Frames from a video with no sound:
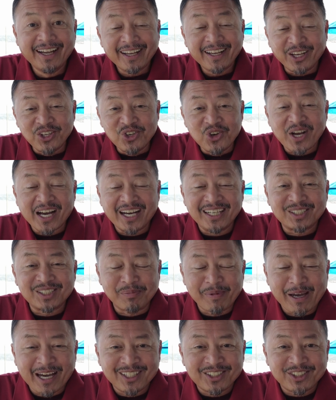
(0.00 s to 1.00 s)
Can you guys
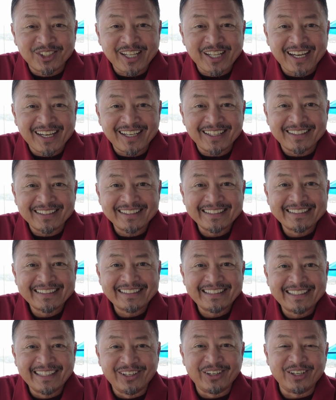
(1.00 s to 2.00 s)
imagine that?
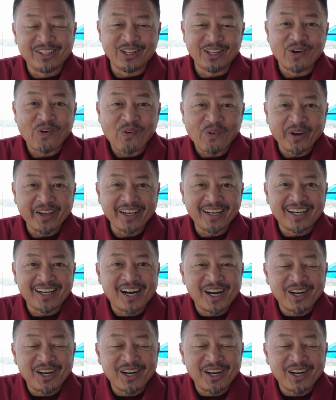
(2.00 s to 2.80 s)
Here in La Jolla,